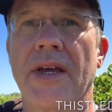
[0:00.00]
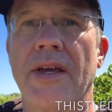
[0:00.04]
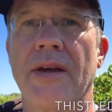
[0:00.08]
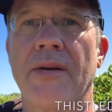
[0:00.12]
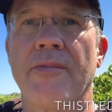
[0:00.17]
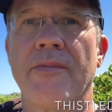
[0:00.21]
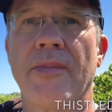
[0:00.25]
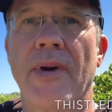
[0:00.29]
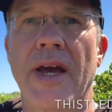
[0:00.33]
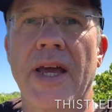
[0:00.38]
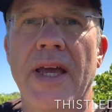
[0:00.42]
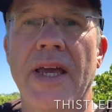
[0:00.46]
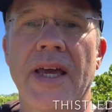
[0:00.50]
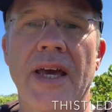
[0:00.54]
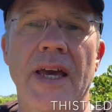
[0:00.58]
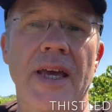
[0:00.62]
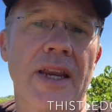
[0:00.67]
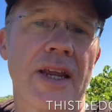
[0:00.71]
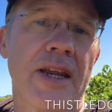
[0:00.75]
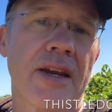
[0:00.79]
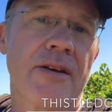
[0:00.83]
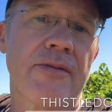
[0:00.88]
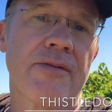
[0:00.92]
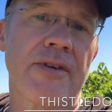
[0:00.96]
make it
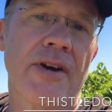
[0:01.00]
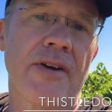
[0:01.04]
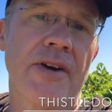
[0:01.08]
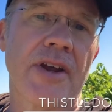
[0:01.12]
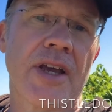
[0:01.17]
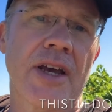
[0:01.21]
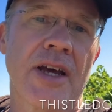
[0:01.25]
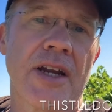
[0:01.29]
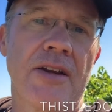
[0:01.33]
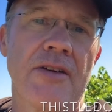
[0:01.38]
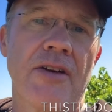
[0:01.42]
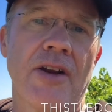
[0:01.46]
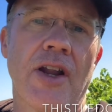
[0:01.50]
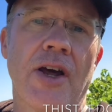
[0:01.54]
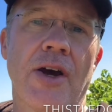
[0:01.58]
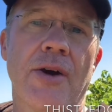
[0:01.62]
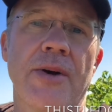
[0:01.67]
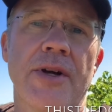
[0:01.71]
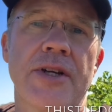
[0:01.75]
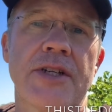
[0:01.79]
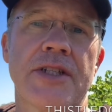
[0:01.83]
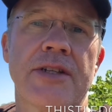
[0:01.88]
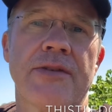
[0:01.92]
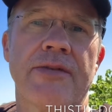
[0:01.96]
in a very kind of low
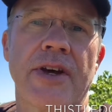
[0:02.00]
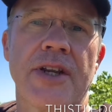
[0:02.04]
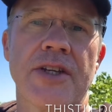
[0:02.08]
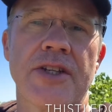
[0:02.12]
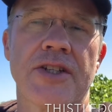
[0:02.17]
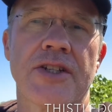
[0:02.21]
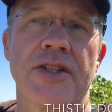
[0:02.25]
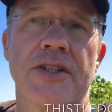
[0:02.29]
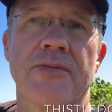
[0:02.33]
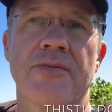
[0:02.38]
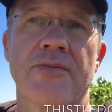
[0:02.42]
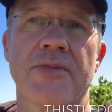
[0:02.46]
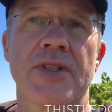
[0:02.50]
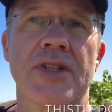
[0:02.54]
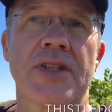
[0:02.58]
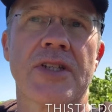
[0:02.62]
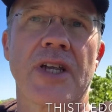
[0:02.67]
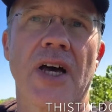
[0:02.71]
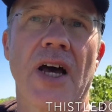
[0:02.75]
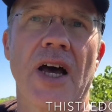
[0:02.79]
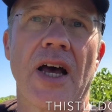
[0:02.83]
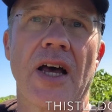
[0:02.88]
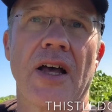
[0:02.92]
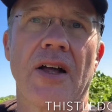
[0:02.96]
intervention
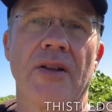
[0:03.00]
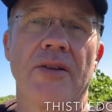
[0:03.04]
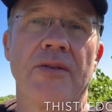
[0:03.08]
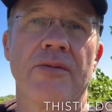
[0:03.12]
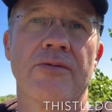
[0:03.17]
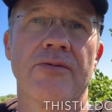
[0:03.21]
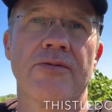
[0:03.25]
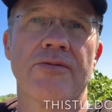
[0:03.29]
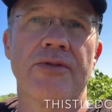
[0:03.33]
style,